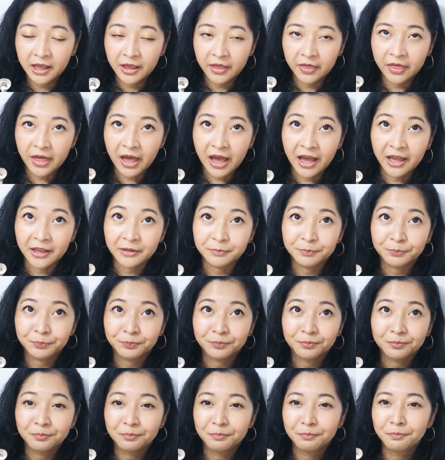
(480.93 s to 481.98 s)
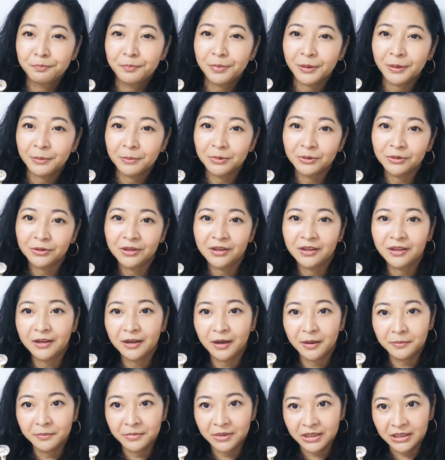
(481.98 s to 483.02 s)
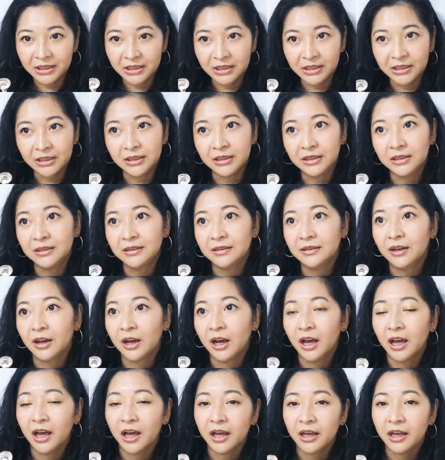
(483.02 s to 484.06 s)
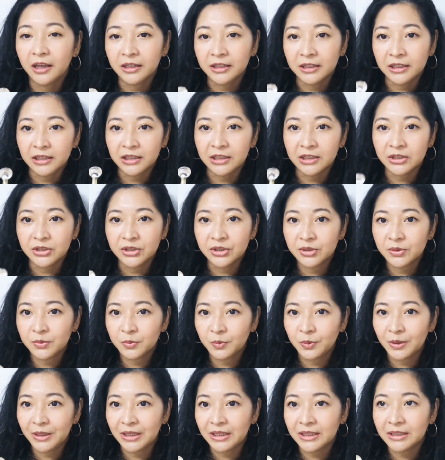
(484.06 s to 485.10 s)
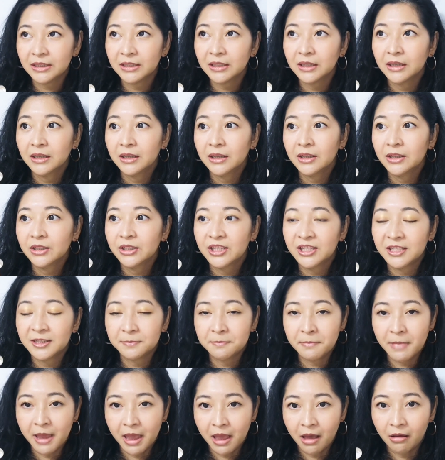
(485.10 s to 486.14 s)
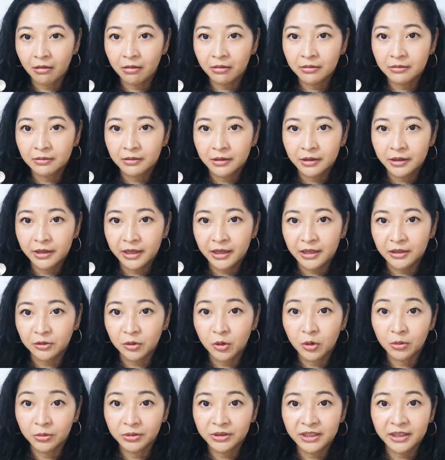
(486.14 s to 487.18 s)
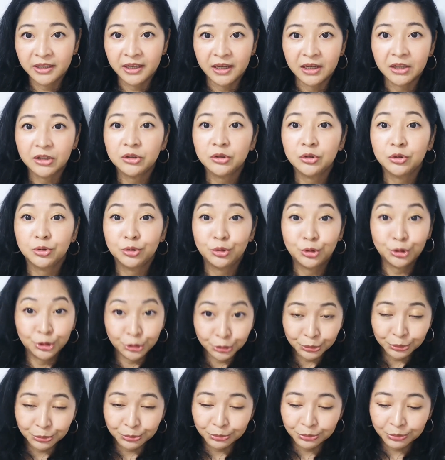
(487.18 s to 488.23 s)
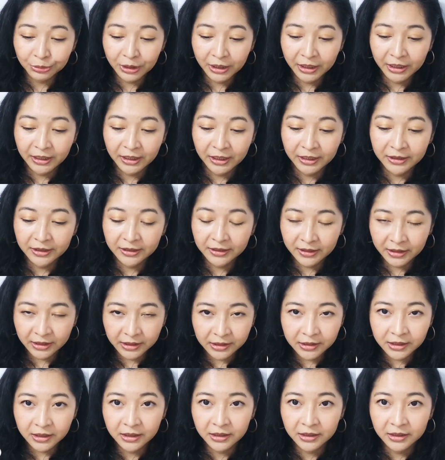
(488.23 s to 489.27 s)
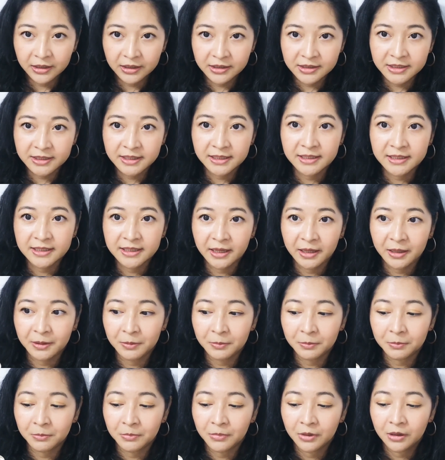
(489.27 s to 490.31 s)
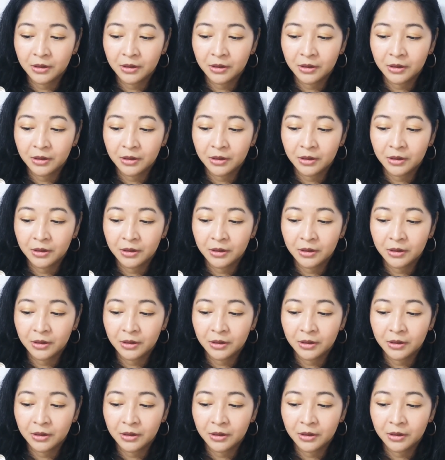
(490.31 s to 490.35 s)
that bubble gummy honey sweet smell in Gaultier too, and I think it's the same